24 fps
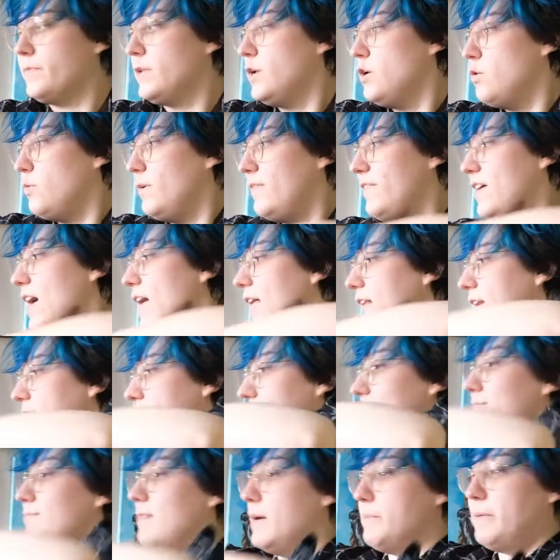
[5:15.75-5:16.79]
we've got
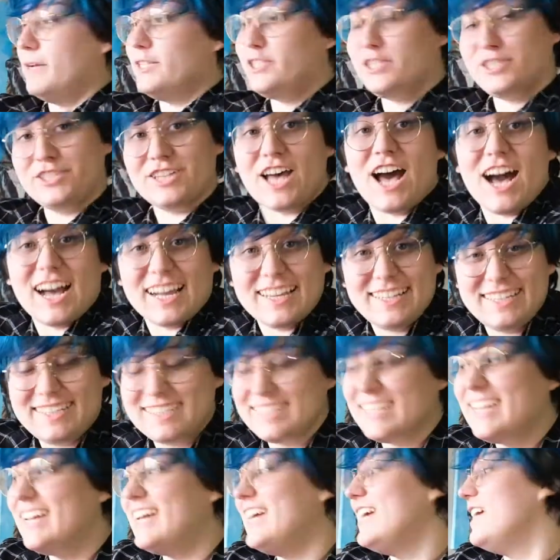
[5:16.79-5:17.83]
a bunch of
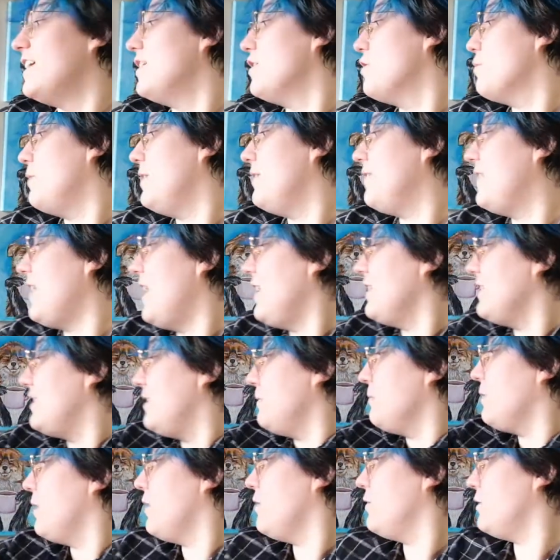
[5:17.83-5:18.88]
socks. We've got
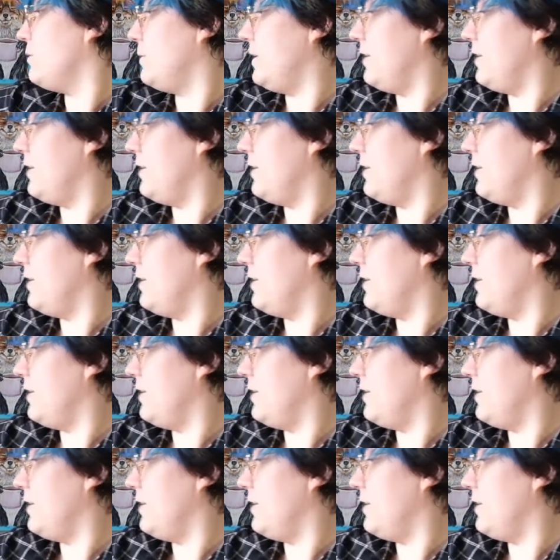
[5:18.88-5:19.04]
some clothes.